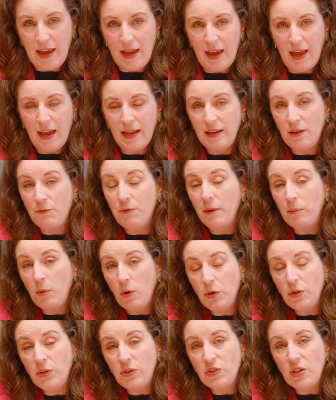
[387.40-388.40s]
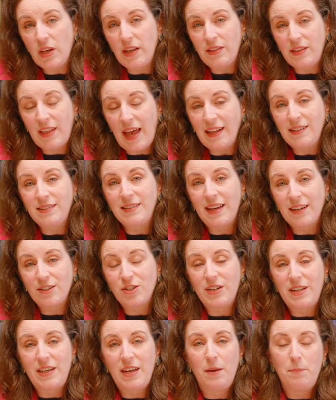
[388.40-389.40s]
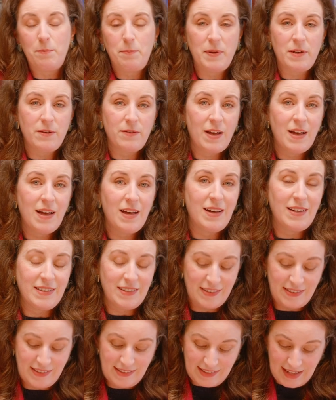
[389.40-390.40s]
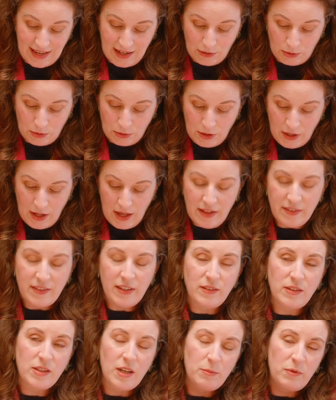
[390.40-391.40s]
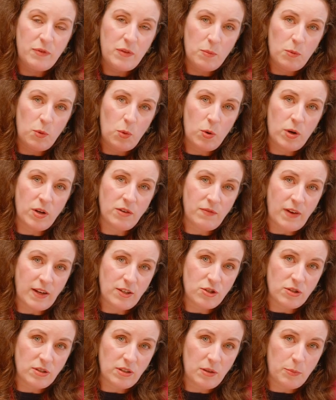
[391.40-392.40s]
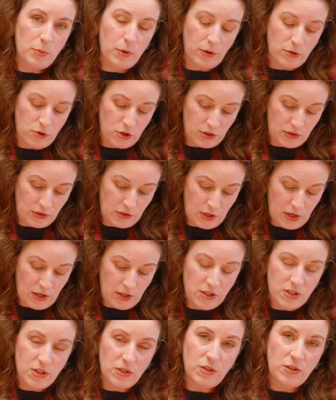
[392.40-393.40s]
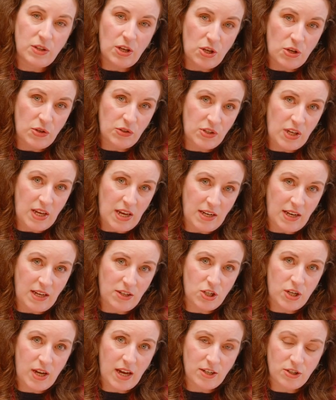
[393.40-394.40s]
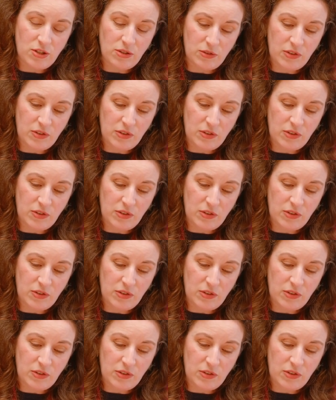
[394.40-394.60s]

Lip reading: And if I'm honest, that's actually a bit of a harder sell than some of the more conventional approaches that you see in educational